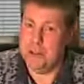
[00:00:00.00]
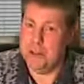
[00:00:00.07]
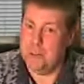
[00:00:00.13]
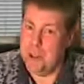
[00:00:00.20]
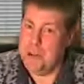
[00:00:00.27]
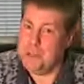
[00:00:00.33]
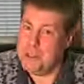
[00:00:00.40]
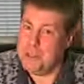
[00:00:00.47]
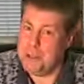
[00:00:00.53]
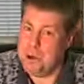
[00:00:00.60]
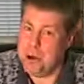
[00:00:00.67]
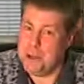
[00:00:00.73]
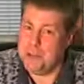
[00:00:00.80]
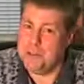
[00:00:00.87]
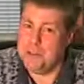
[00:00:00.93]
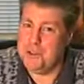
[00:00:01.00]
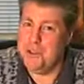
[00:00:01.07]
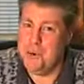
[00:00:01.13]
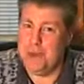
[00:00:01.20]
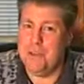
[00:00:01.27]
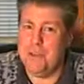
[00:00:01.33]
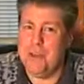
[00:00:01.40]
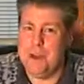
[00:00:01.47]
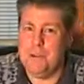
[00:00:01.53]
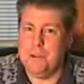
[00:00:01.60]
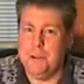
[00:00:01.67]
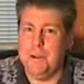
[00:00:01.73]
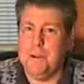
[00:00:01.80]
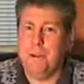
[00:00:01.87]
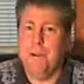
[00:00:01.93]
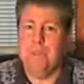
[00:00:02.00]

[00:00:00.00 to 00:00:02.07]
He creates this mortgage for $200,000.